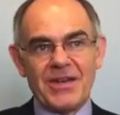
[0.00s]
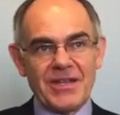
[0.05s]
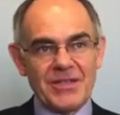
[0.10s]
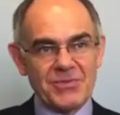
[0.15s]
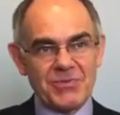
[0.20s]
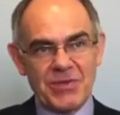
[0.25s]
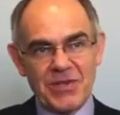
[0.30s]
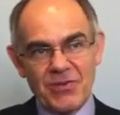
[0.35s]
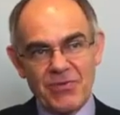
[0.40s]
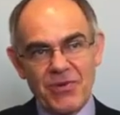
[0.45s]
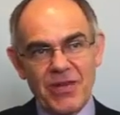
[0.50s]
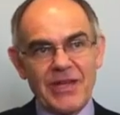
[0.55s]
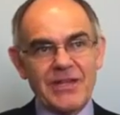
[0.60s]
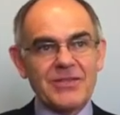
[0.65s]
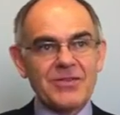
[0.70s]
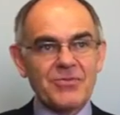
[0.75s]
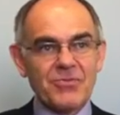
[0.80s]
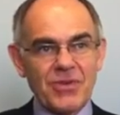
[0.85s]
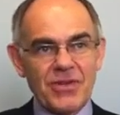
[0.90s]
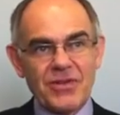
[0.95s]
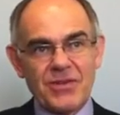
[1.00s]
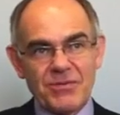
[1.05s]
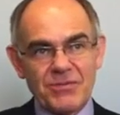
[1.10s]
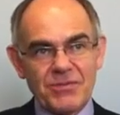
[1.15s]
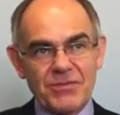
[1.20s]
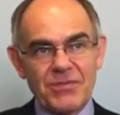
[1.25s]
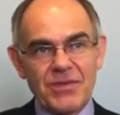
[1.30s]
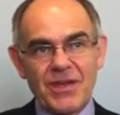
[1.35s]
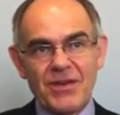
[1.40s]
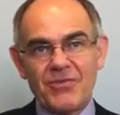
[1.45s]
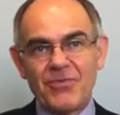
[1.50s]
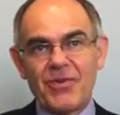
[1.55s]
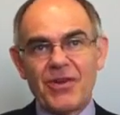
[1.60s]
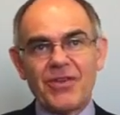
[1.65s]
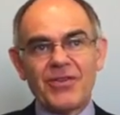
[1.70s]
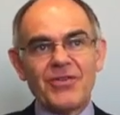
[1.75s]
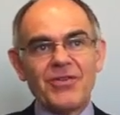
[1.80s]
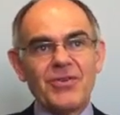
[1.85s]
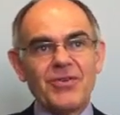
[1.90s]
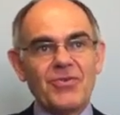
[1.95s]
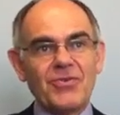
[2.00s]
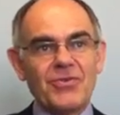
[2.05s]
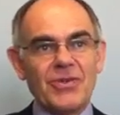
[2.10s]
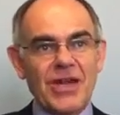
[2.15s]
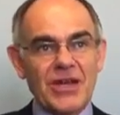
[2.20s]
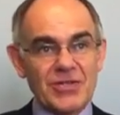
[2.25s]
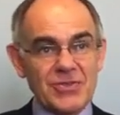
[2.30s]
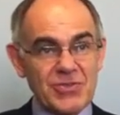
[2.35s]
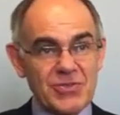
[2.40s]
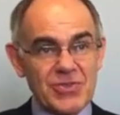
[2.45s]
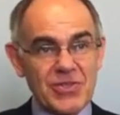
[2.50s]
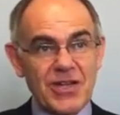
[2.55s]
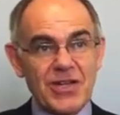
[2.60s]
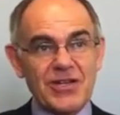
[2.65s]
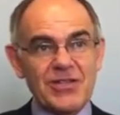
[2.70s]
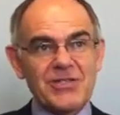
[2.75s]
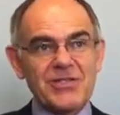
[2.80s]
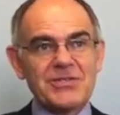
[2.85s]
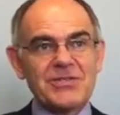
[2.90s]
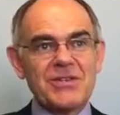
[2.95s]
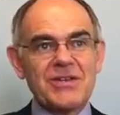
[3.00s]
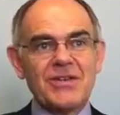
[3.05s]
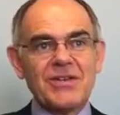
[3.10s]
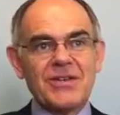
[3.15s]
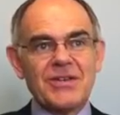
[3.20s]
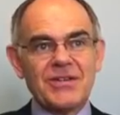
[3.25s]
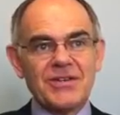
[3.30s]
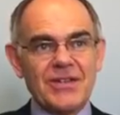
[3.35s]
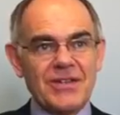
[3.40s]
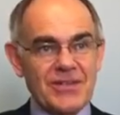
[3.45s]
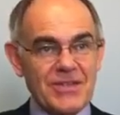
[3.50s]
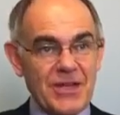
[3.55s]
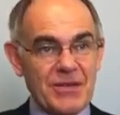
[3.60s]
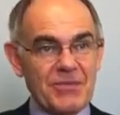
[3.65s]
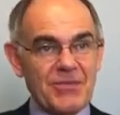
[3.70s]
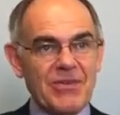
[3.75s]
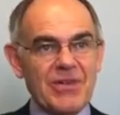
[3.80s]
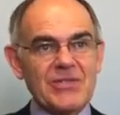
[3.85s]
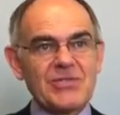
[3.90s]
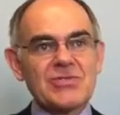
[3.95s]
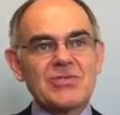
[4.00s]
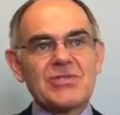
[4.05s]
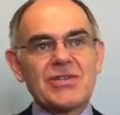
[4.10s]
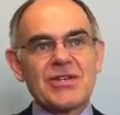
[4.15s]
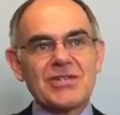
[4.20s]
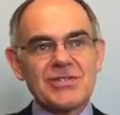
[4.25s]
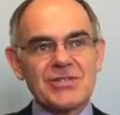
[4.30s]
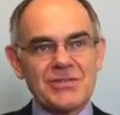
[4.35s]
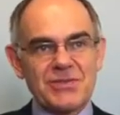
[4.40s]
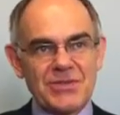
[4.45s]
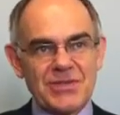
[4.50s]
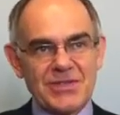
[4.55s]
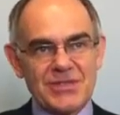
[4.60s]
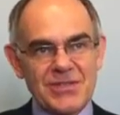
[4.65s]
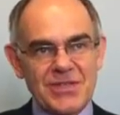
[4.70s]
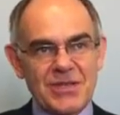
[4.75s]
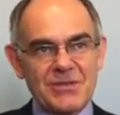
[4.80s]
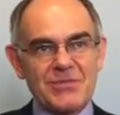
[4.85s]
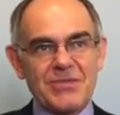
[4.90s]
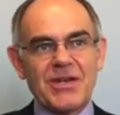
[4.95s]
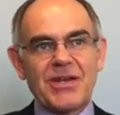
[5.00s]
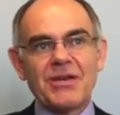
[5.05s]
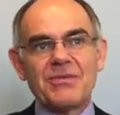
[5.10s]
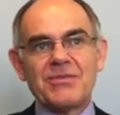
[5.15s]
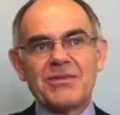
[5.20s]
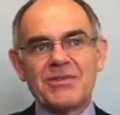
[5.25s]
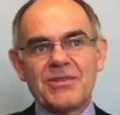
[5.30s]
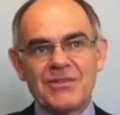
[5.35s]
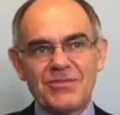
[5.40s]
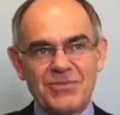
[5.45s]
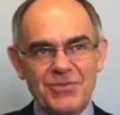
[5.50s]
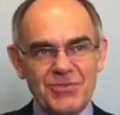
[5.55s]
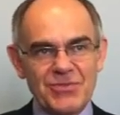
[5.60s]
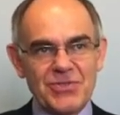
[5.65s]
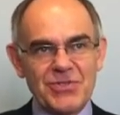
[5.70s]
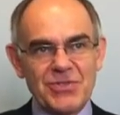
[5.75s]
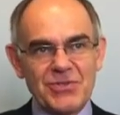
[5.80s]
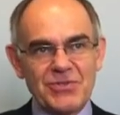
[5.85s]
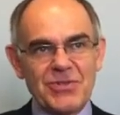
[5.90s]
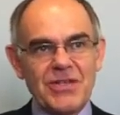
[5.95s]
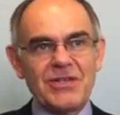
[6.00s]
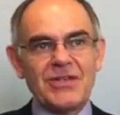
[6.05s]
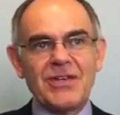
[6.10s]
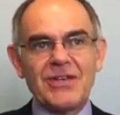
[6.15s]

And as we create the rhythm, and whether you exercise, the type of exercise at the same time, and the foods that you eat,